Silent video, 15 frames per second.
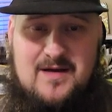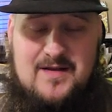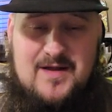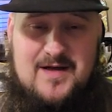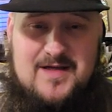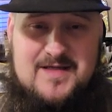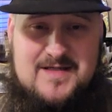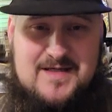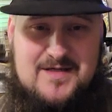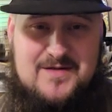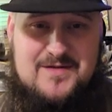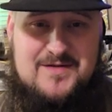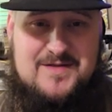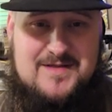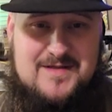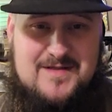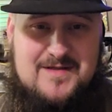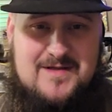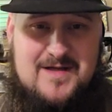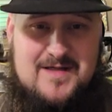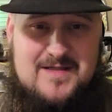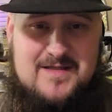a lot of singles,
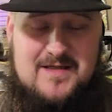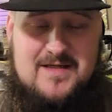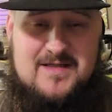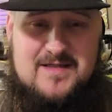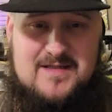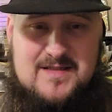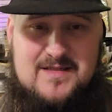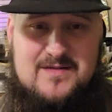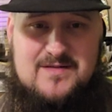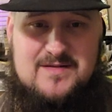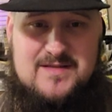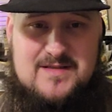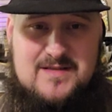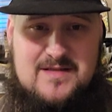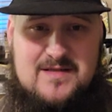lots and lots of singles.